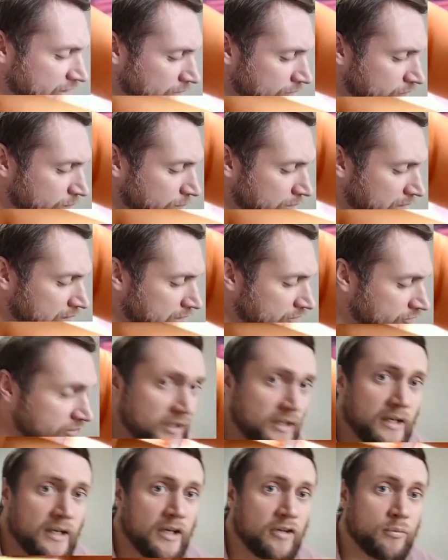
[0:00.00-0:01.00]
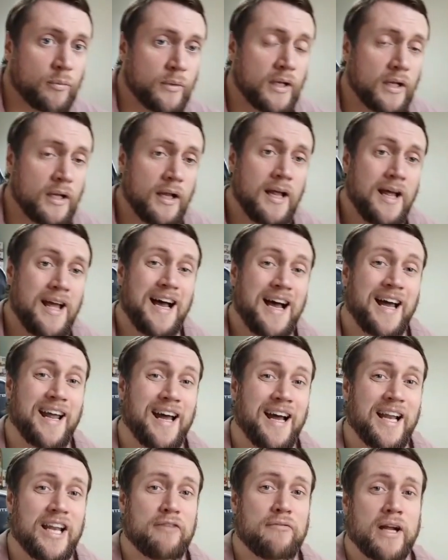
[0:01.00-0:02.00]
them off to PSA as well, I
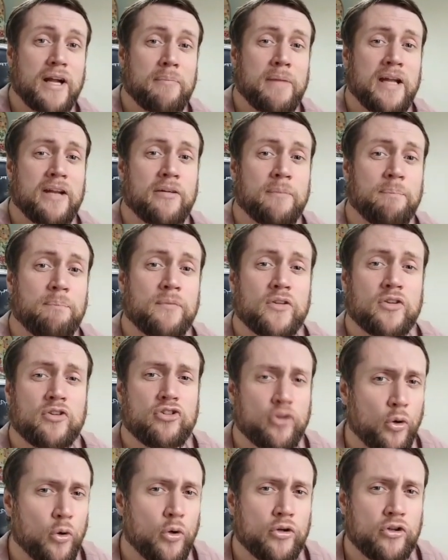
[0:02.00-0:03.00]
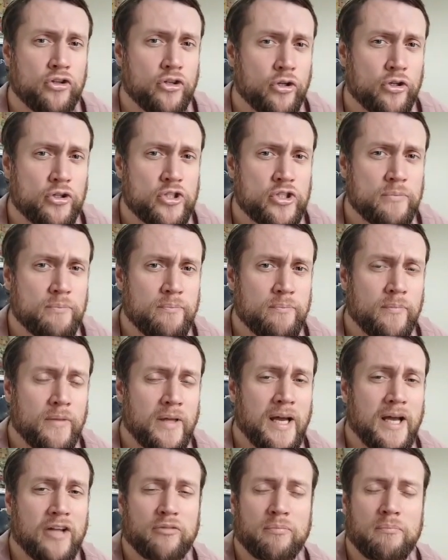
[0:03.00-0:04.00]
highly recommend don't touch them
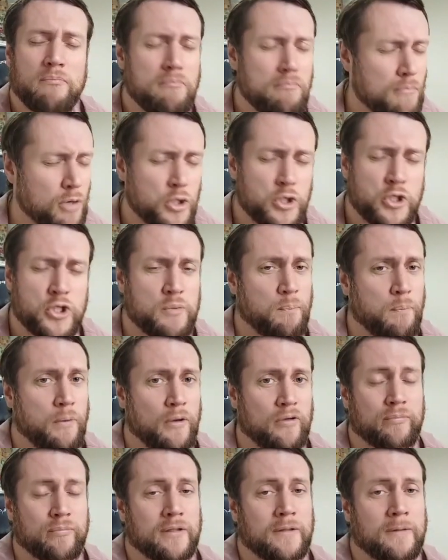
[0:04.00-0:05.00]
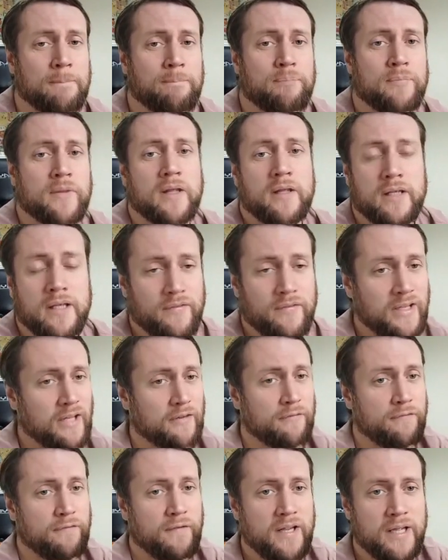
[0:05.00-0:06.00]
as much as possible. If you get
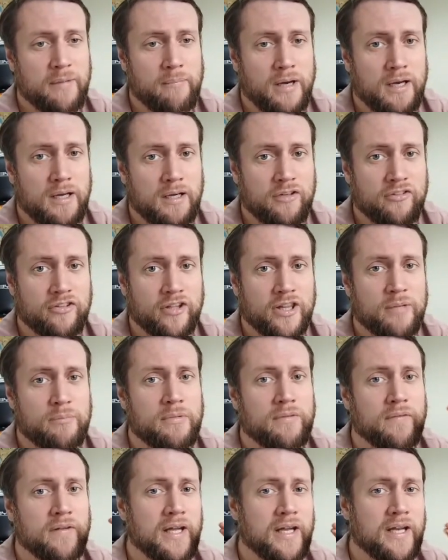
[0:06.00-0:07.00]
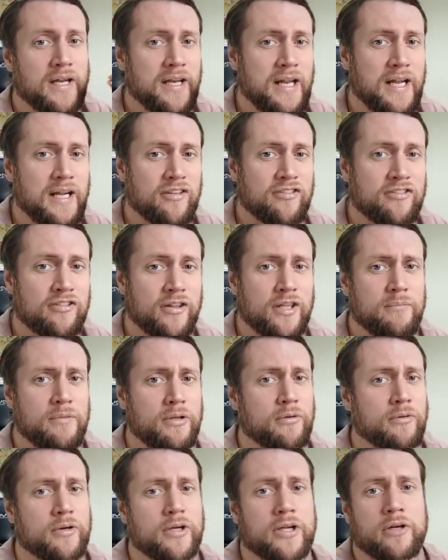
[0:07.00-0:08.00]
finger marks on them, if you get nicks on them,
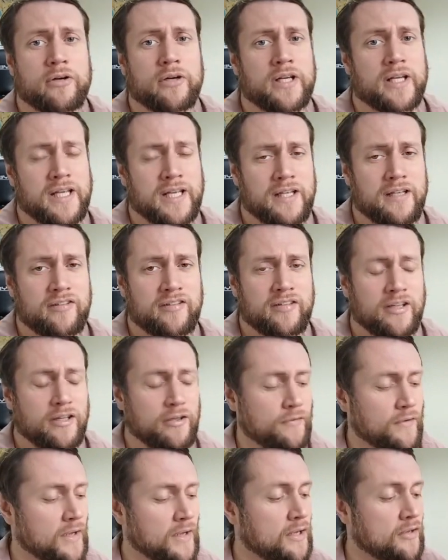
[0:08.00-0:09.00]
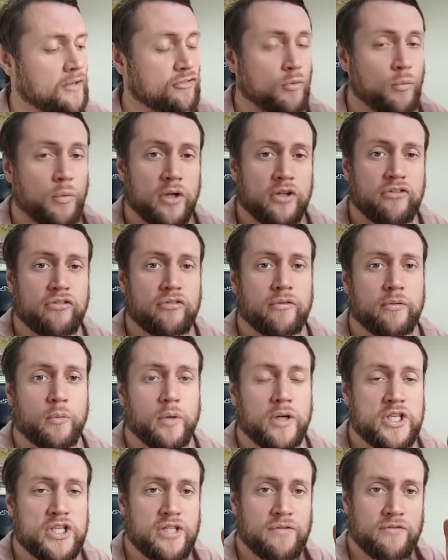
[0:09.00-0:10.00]
you're only going to kick yourself. So once
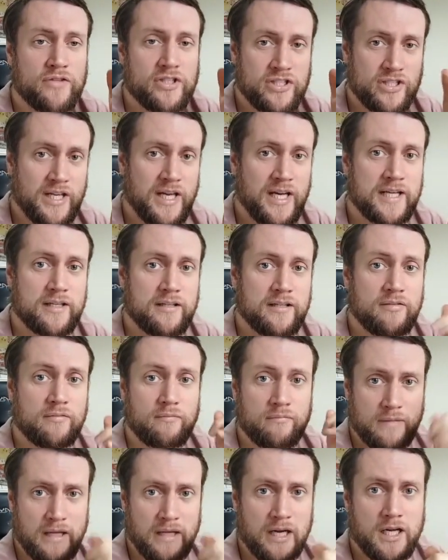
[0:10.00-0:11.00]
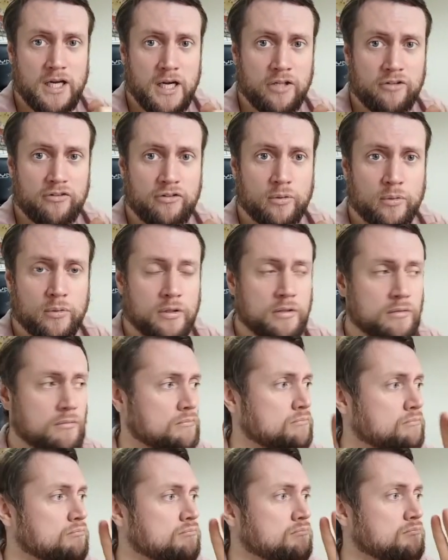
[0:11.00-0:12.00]
you've decided that card's going,
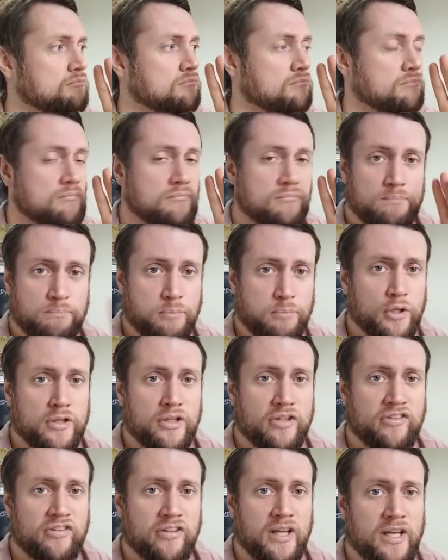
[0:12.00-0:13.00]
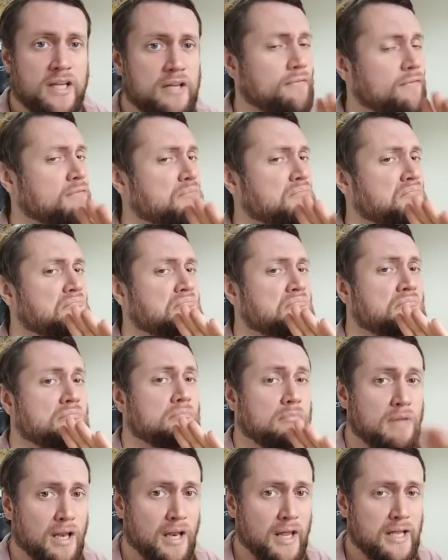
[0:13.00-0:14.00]
put in the sleeve,
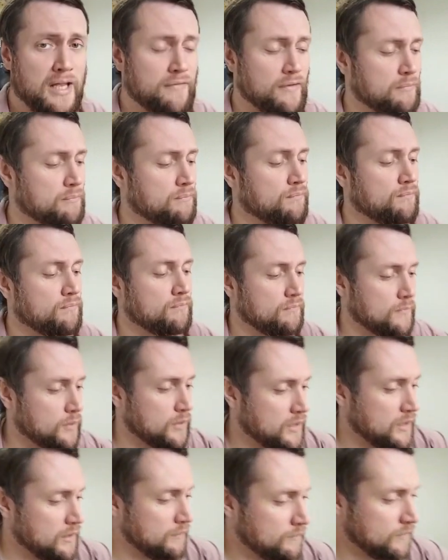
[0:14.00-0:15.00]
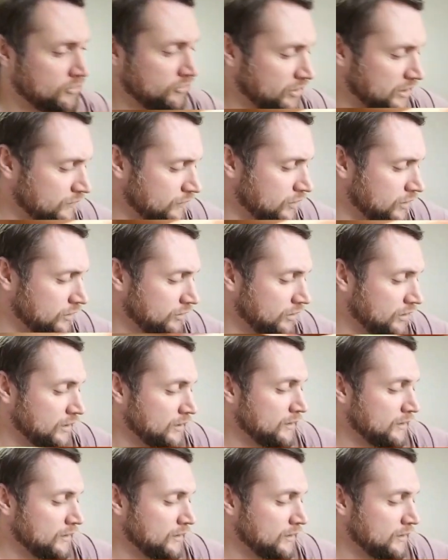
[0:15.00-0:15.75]
leave it, okay, until you've got